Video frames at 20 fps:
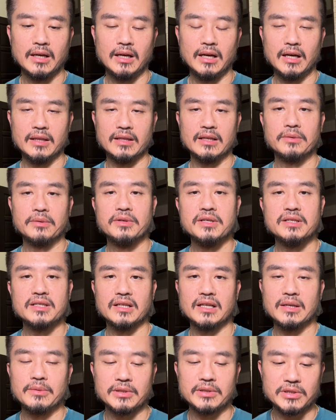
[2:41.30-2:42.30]
And the reason
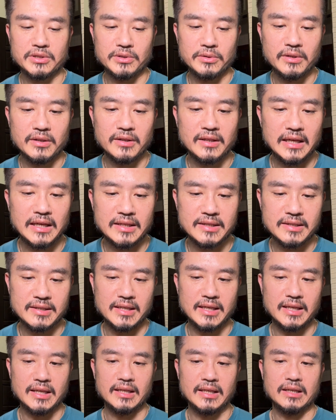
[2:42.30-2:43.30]
I was doing that is
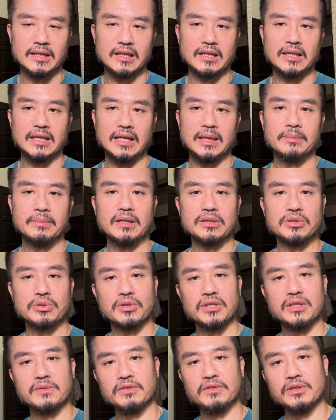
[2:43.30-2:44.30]
that I'm not sure
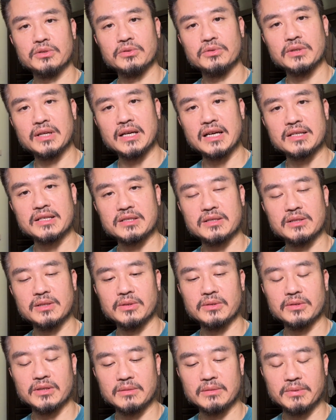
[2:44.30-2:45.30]
if you guys
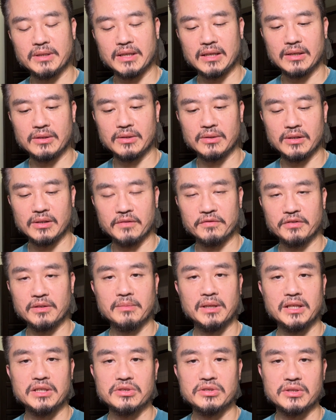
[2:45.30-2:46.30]
know about
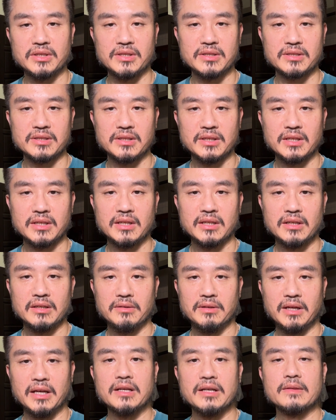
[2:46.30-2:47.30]
affirmations,
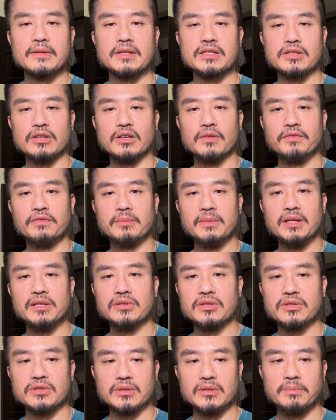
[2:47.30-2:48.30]
right? So
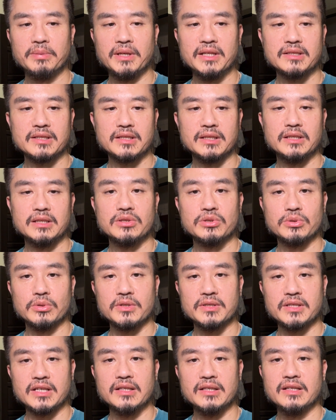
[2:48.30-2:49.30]
affirmations are basically
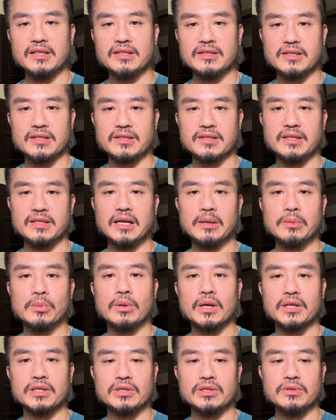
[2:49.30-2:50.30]
short sentences that
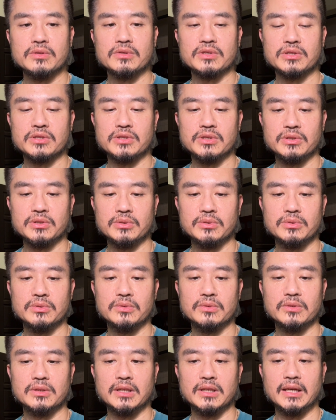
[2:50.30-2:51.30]
one uses
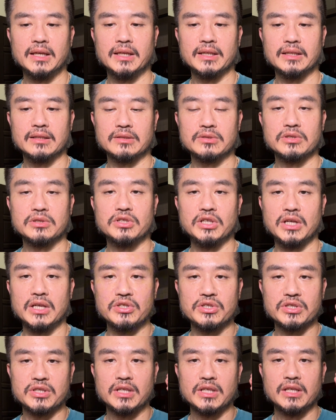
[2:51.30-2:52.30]
to
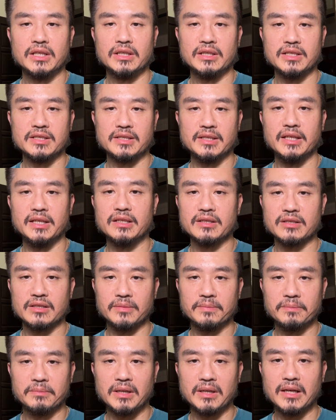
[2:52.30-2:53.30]
change the status
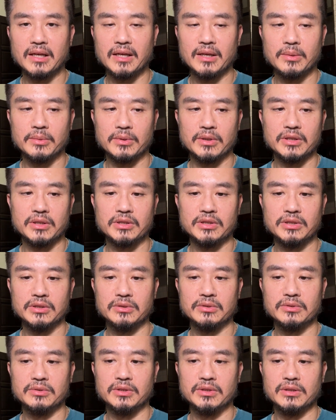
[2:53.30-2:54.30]
of mind, or
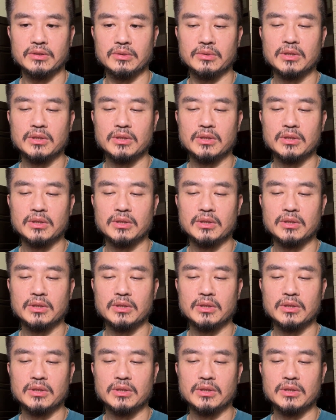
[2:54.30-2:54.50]
to